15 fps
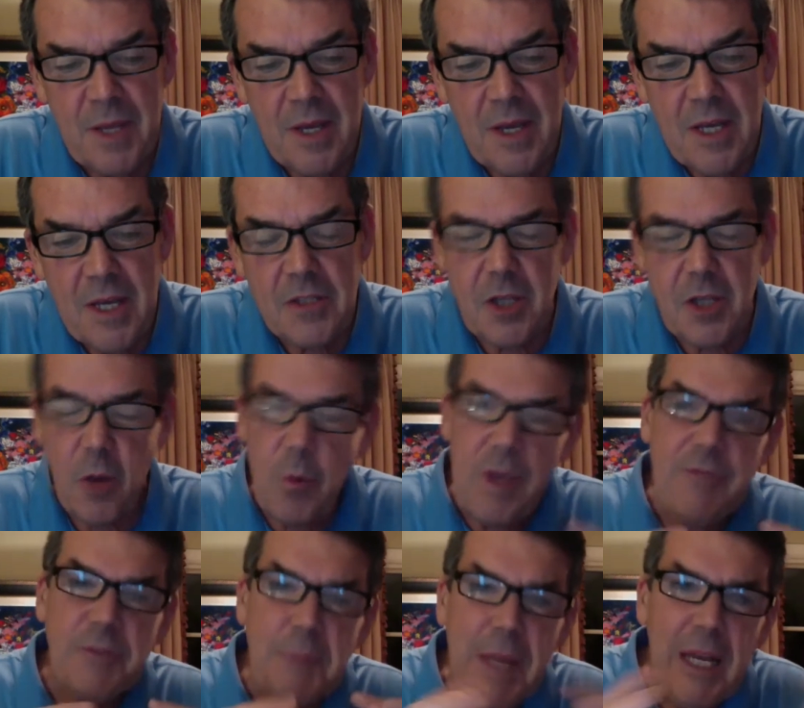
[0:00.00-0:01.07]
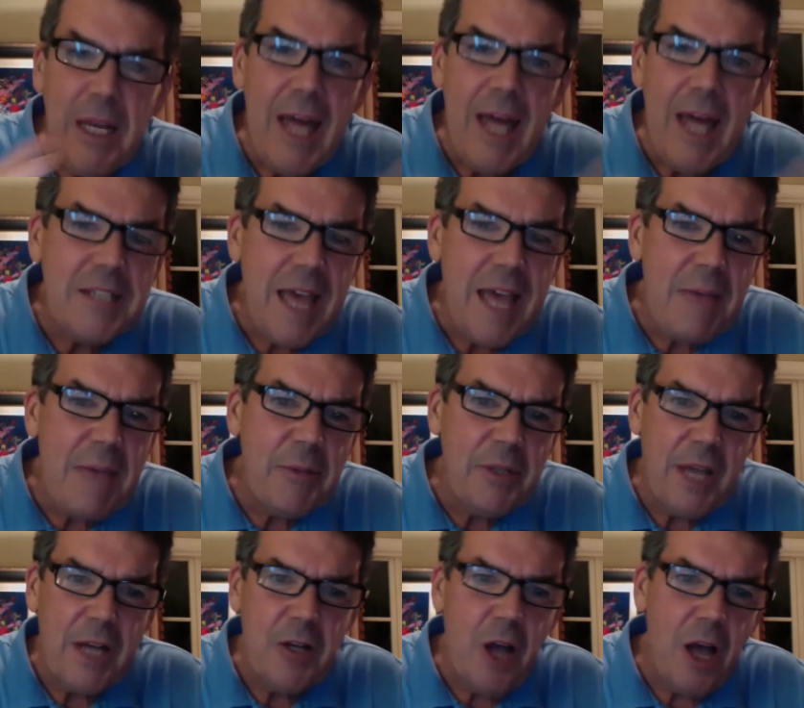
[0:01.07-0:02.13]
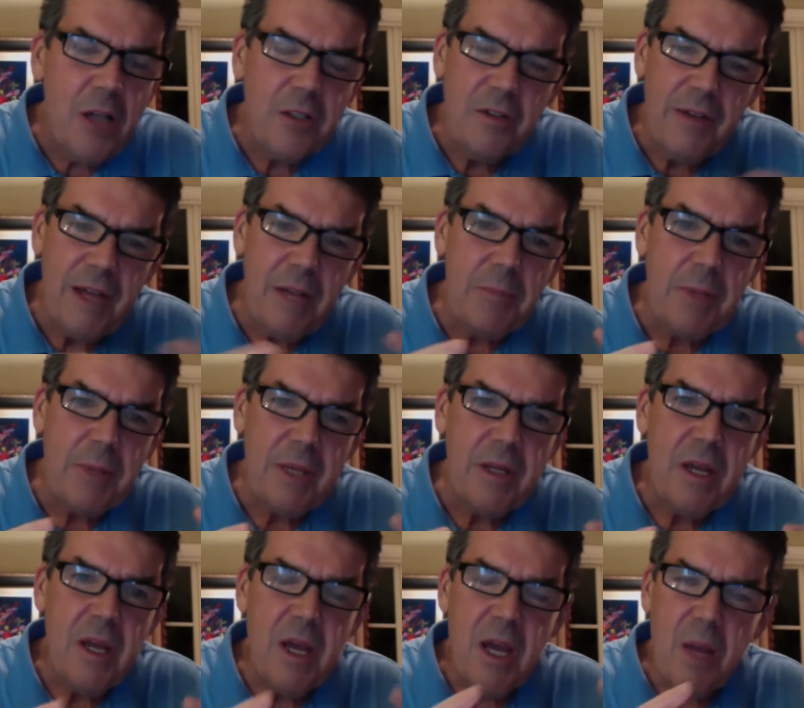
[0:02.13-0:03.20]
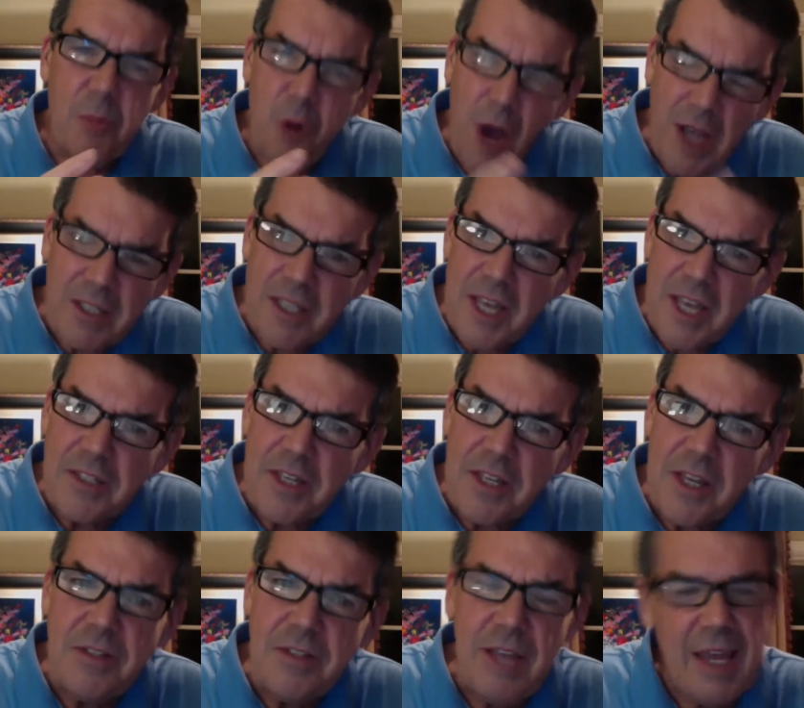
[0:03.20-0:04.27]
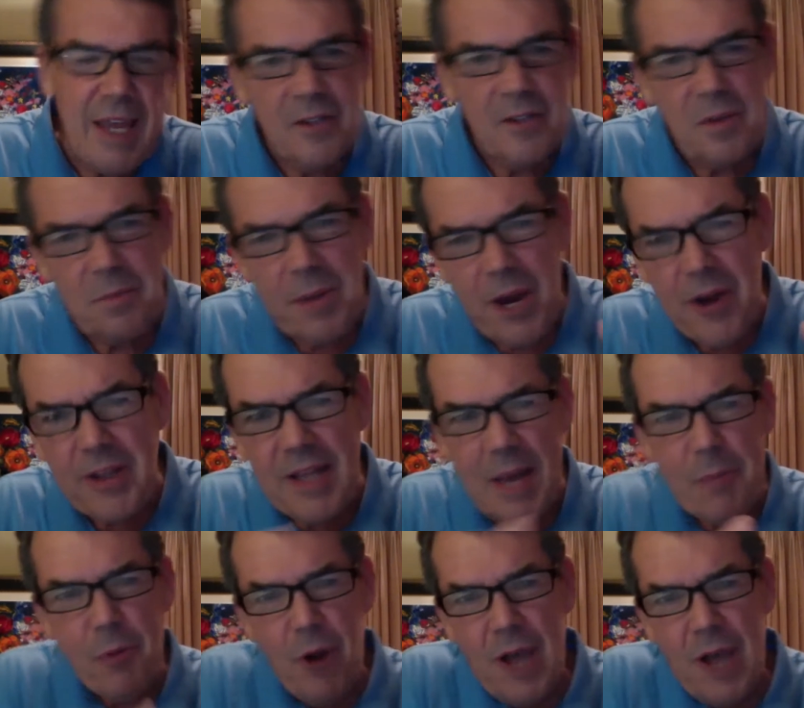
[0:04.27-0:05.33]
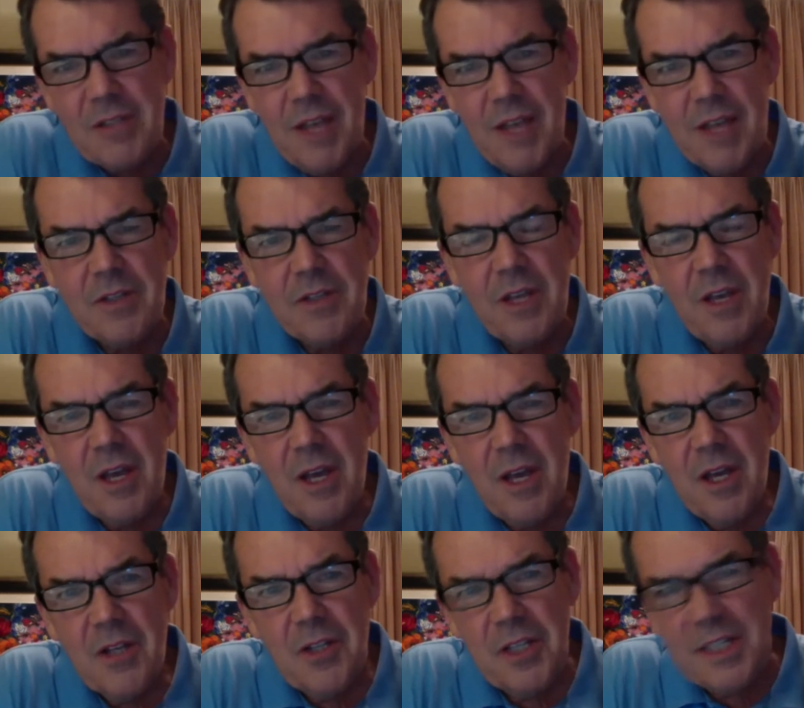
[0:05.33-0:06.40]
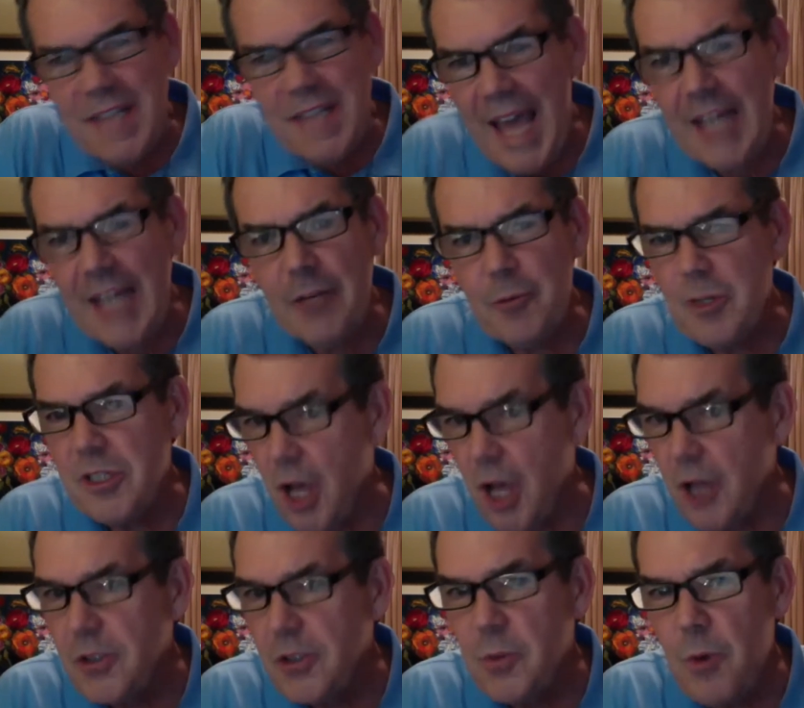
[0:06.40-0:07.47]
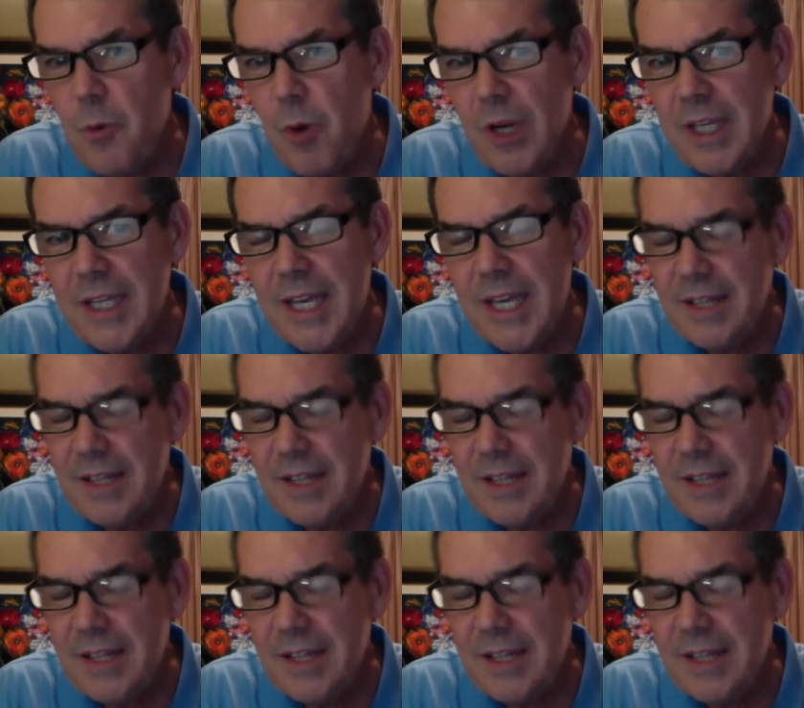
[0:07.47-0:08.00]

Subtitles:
So we've spent a lot of time on that call developing processes and comparing that process to the kind of results we want to get.